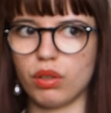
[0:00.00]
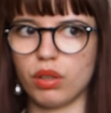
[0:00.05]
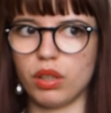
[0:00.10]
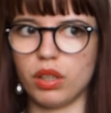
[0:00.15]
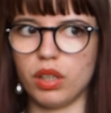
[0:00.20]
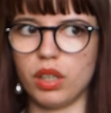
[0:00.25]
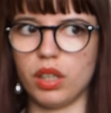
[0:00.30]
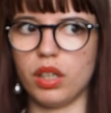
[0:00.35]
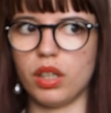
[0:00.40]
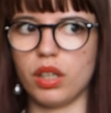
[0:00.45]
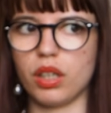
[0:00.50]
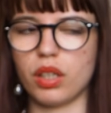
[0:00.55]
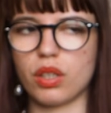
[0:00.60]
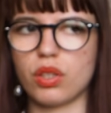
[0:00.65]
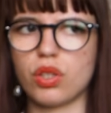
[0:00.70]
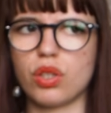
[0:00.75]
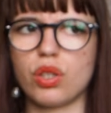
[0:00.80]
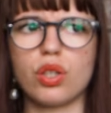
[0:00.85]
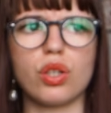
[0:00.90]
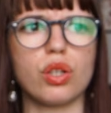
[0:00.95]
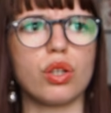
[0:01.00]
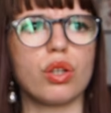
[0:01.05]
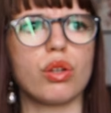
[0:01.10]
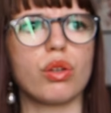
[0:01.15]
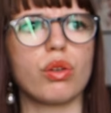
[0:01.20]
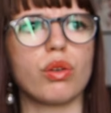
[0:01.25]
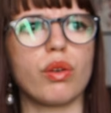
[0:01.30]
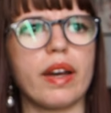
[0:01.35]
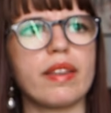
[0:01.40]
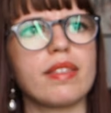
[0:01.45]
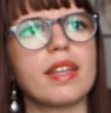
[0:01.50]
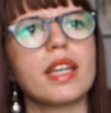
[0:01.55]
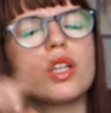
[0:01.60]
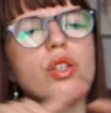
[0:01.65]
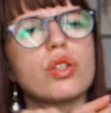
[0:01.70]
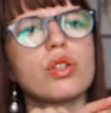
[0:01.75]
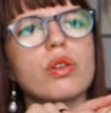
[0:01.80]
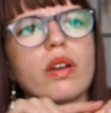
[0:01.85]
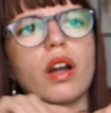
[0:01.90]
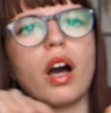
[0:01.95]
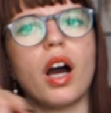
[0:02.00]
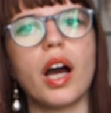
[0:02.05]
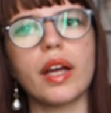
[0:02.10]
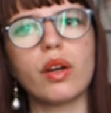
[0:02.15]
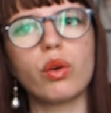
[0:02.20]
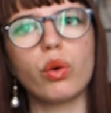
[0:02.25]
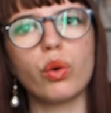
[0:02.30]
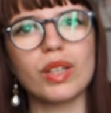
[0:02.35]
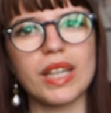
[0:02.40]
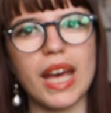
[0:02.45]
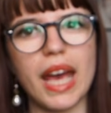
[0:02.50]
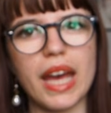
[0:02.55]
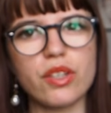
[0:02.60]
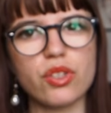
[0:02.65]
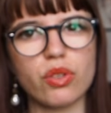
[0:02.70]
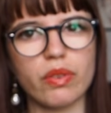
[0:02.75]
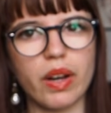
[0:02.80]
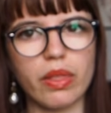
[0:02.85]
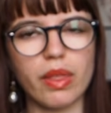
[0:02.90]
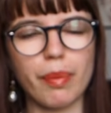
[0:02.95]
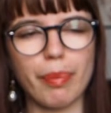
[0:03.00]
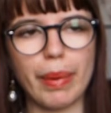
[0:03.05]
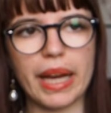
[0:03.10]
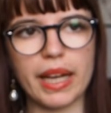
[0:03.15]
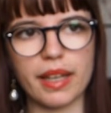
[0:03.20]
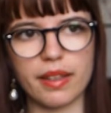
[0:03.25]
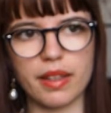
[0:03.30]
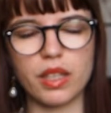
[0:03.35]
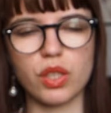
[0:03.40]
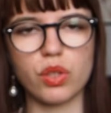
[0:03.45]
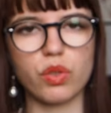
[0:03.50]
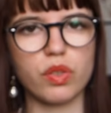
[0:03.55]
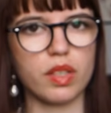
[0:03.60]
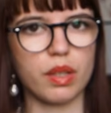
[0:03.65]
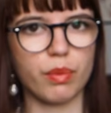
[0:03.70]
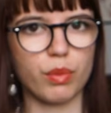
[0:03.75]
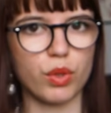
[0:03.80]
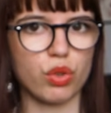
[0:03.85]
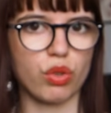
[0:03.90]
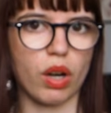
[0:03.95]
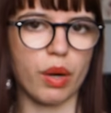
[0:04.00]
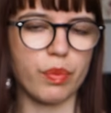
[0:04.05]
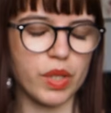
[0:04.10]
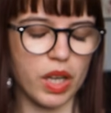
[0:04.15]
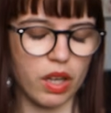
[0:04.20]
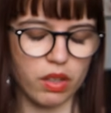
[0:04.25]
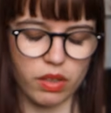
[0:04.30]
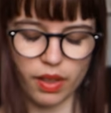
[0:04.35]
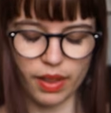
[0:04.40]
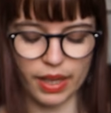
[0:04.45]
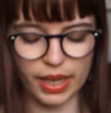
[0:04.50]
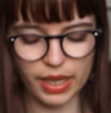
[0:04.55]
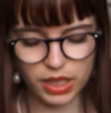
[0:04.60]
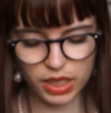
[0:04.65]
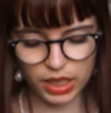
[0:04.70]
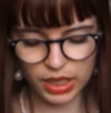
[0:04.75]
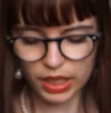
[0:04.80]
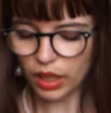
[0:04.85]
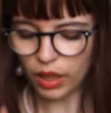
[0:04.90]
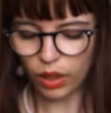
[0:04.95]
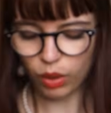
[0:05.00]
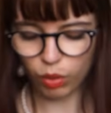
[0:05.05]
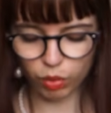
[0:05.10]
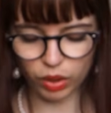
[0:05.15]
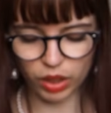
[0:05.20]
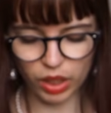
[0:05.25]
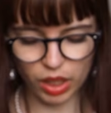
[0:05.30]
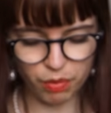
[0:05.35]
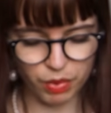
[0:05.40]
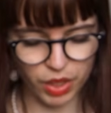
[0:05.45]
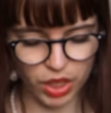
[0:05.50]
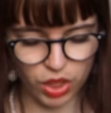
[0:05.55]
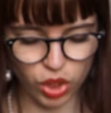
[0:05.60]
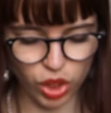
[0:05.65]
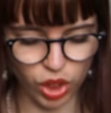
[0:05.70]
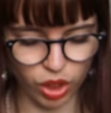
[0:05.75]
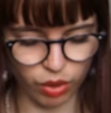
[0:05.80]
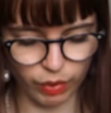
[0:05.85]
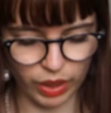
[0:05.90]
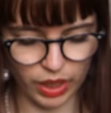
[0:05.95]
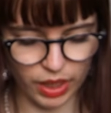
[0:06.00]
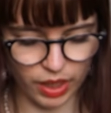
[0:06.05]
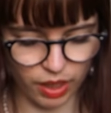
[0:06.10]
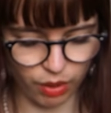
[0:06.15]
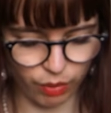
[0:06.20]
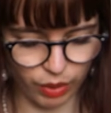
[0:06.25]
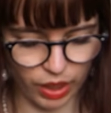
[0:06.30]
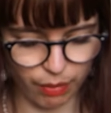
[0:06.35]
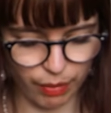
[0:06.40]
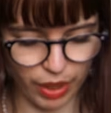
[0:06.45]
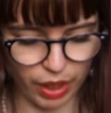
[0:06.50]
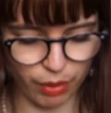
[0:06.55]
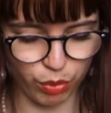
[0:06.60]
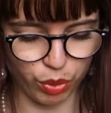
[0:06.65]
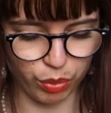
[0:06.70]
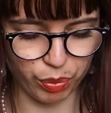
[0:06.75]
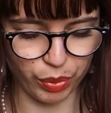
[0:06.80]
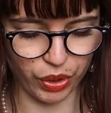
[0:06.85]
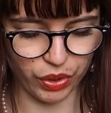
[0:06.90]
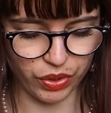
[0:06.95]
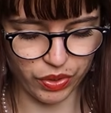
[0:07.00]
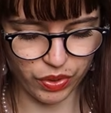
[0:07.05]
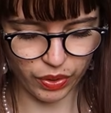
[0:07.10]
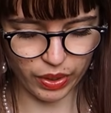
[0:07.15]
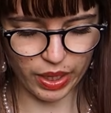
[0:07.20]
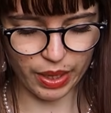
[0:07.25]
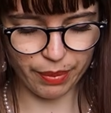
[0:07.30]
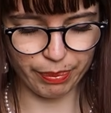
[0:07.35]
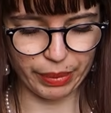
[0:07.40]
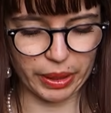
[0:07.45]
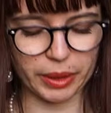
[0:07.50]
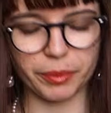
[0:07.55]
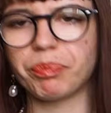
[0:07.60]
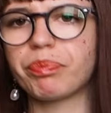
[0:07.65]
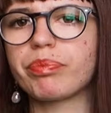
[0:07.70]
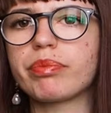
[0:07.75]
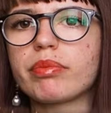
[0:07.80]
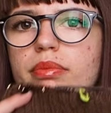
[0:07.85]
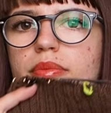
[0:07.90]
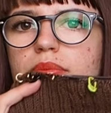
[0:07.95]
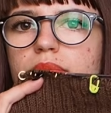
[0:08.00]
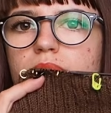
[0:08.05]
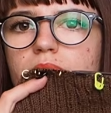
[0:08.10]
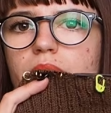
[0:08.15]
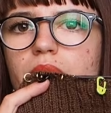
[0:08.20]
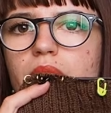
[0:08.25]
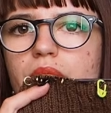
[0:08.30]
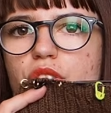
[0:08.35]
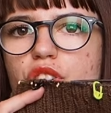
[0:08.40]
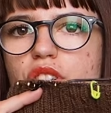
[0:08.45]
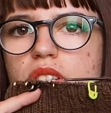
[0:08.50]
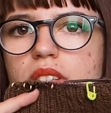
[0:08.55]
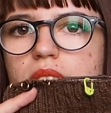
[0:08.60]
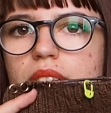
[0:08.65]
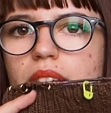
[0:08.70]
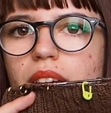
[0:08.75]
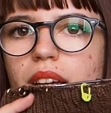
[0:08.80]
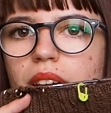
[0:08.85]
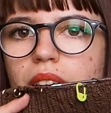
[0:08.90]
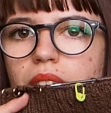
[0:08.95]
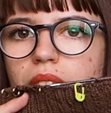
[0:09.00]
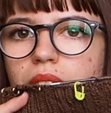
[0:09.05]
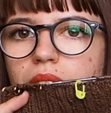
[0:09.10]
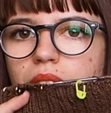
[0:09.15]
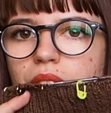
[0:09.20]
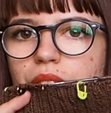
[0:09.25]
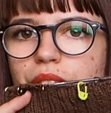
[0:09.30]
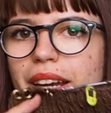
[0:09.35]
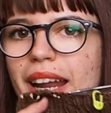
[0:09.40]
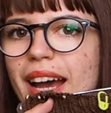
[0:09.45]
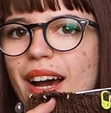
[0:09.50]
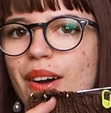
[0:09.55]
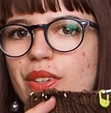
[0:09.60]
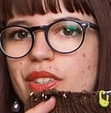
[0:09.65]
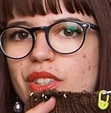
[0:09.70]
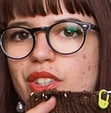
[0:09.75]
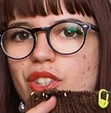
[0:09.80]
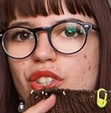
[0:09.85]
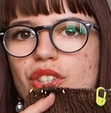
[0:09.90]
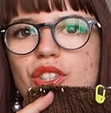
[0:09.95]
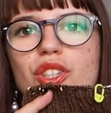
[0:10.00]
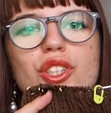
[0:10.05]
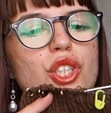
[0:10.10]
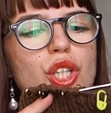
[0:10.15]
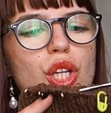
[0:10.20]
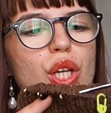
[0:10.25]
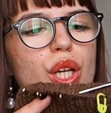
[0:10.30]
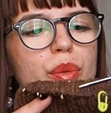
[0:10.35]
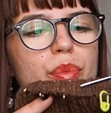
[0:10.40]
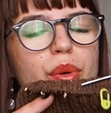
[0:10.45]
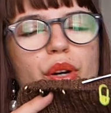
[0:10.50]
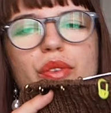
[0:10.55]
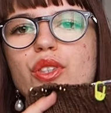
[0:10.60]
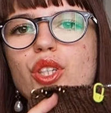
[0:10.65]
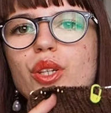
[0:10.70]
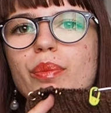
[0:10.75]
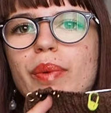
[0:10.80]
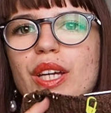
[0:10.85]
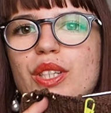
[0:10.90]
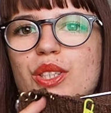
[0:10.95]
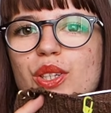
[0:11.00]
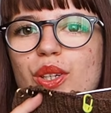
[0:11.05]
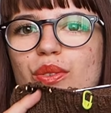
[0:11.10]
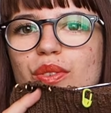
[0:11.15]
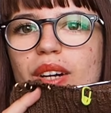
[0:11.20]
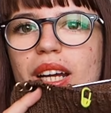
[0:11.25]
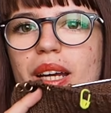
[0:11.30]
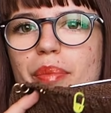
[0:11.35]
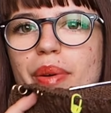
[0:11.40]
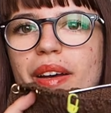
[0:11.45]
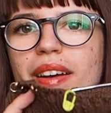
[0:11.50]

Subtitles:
I think you do an I-cord edge around the back and then you seam the straps down to that. We'll update you when I make more progress on it, but just for now it's just a tube of 2x2 rib